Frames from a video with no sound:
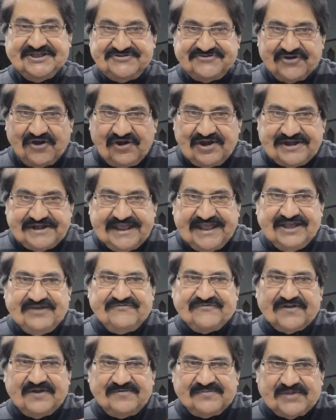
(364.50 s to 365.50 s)

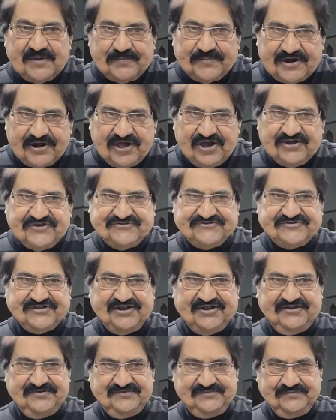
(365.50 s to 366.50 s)
resulting from the
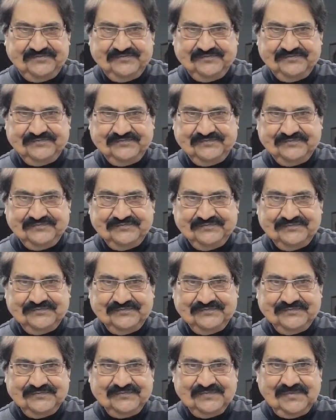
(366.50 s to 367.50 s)
production
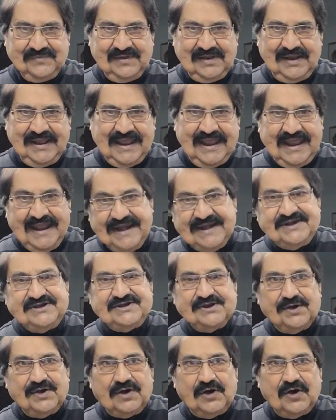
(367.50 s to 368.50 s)

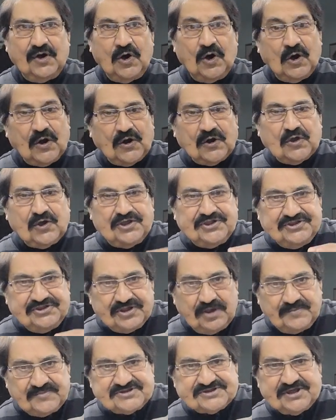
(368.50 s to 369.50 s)
and or
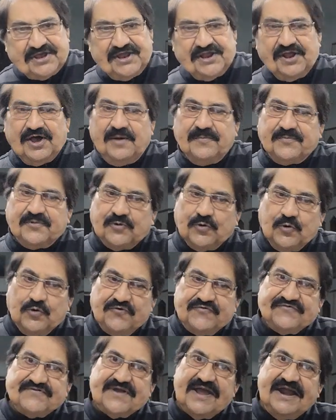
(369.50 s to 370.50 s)
consumption of
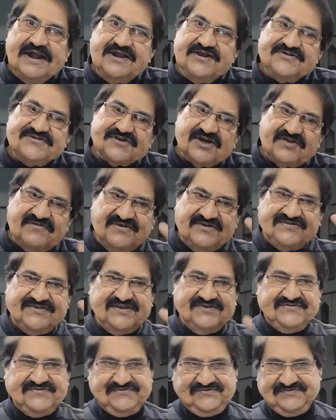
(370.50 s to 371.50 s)
goods and
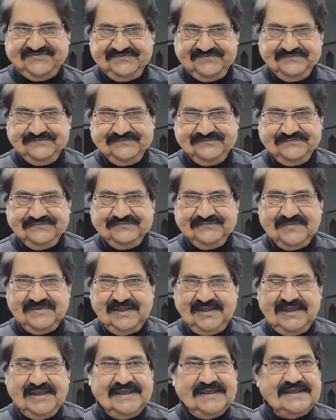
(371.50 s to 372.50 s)
services.
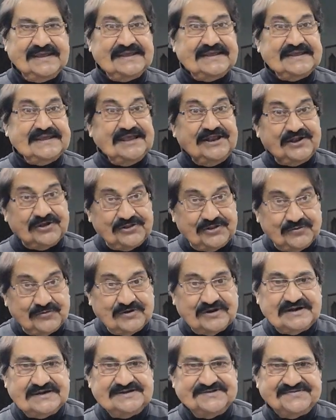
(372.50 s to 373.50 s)
In other
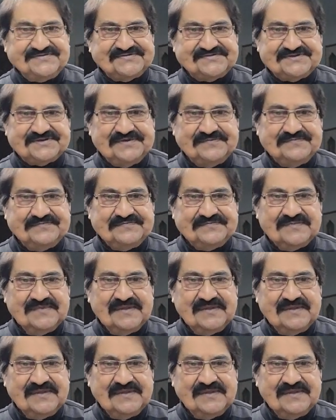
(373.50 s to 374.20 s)
words,